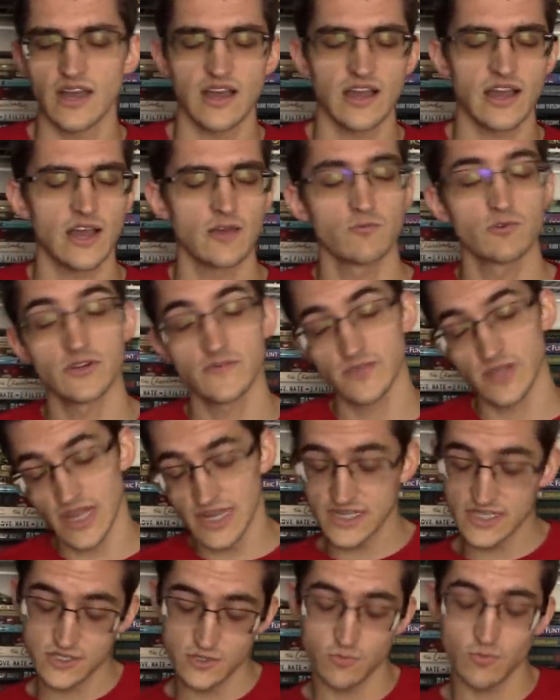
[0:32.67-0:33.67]
I would have
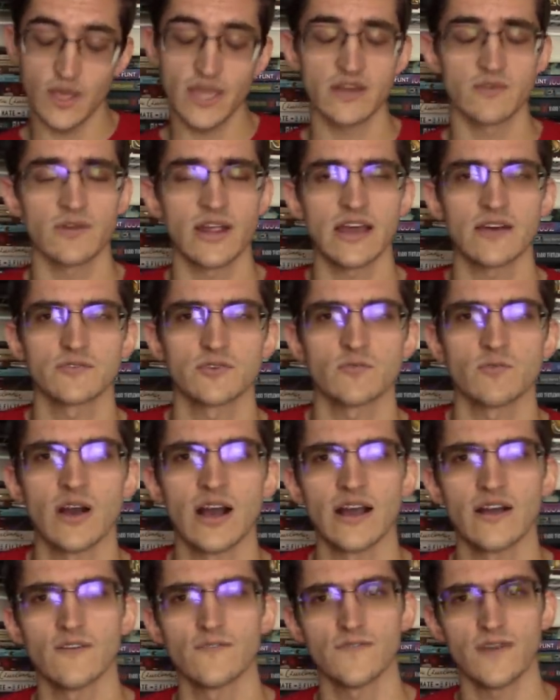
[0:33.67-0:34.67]
liked to wait around a
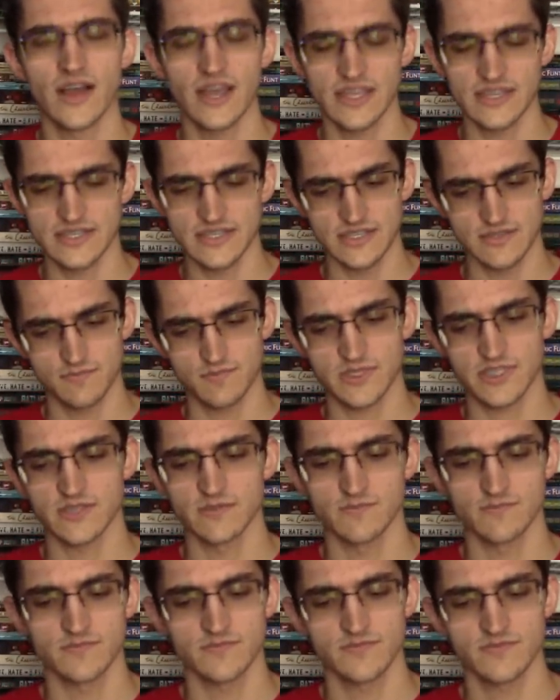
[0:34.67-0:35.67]
while, find
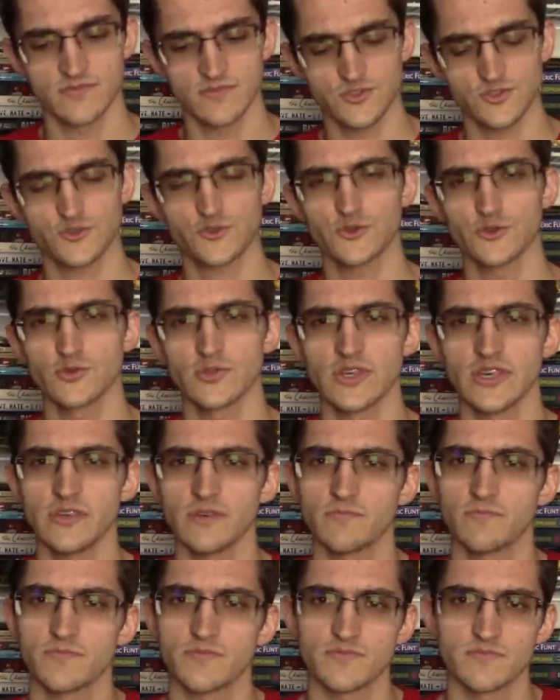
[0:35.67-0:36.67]
some
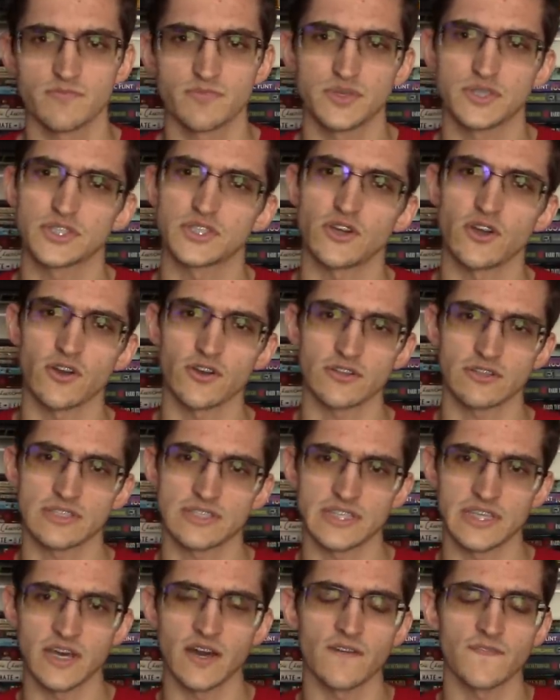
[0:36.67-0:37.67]
truly bizarre
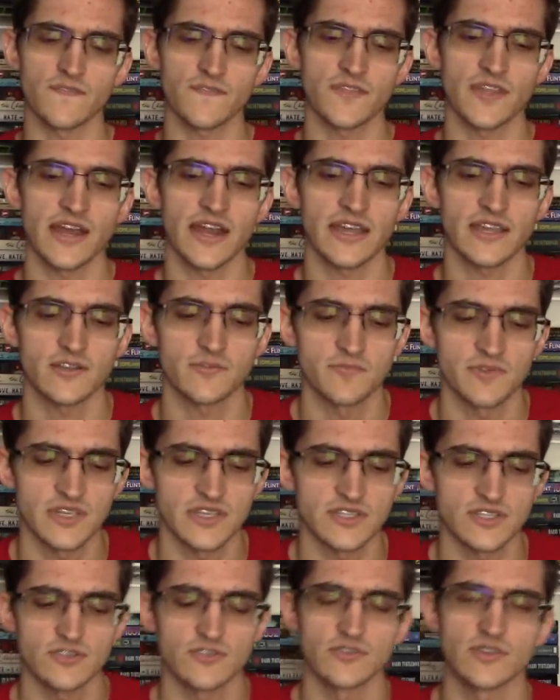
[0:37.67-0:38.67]
stuff that I could
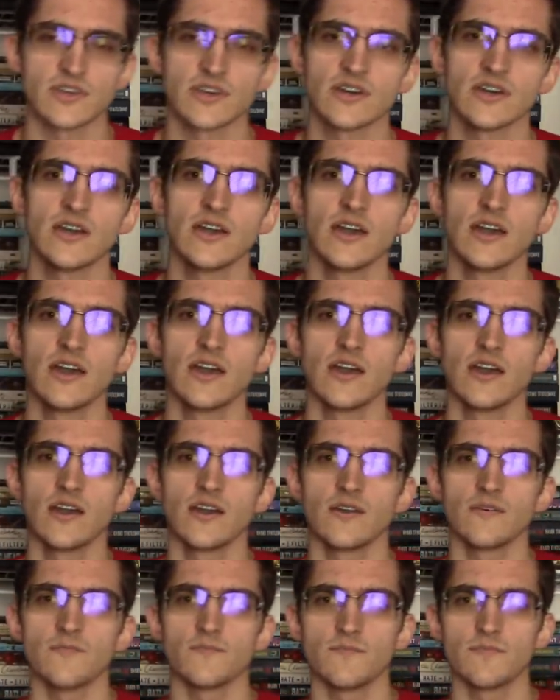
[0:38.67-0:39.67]
read to you.
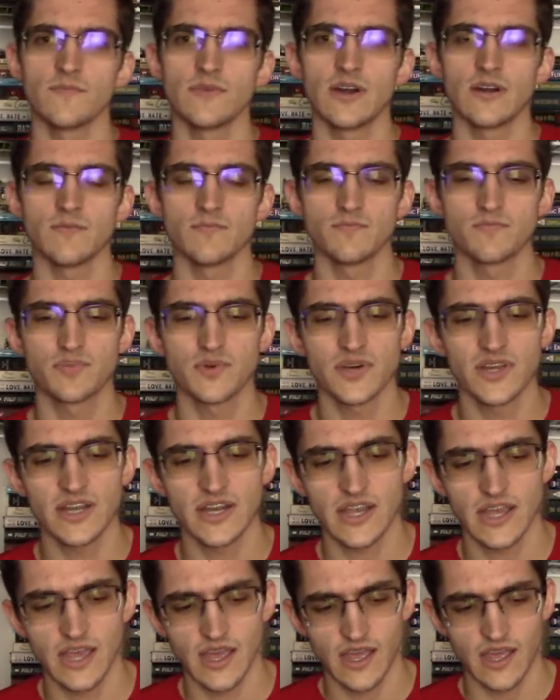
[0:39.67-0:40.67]

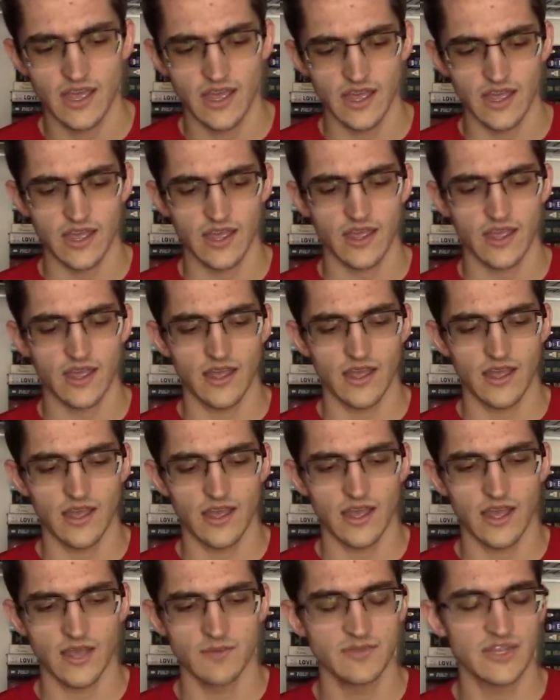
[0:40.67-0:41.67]
But,
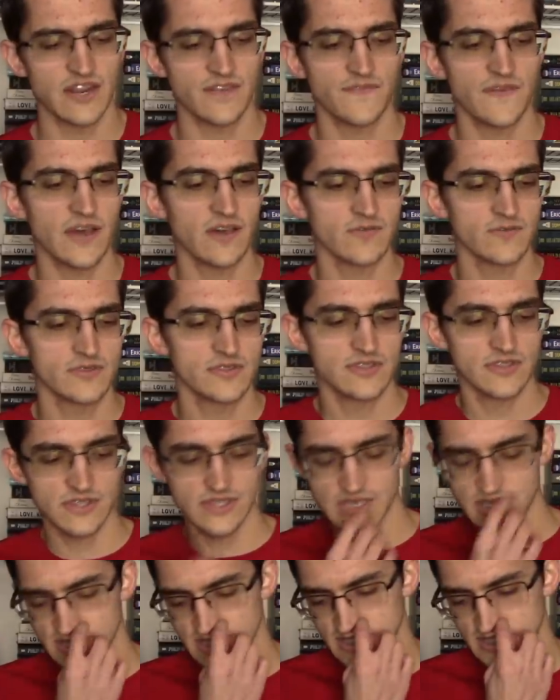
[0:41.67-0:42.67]
I mean, I found
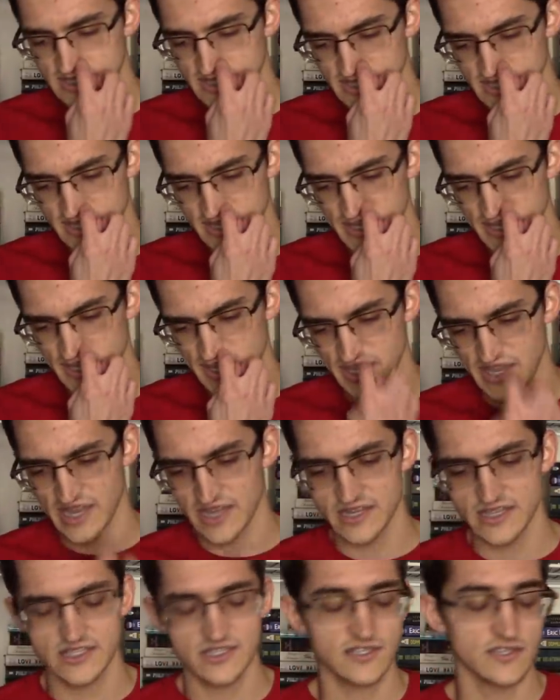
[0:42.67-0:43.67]
this,
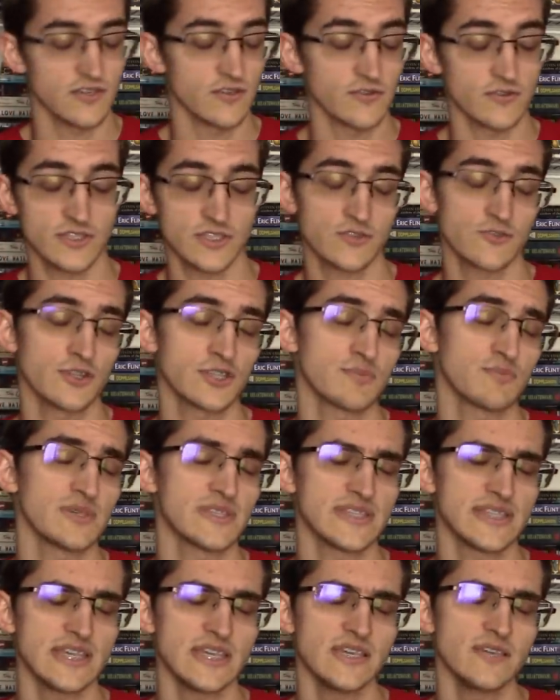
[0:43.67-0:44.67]
and it's, you know, it's
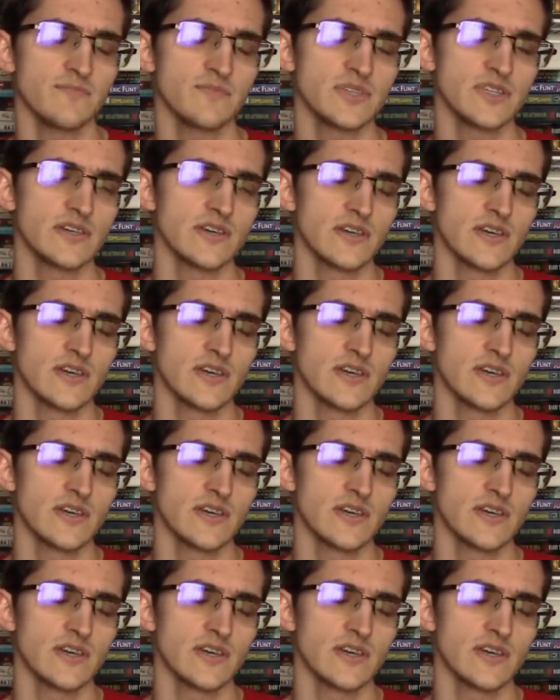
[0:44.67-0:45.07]
Christmas themed,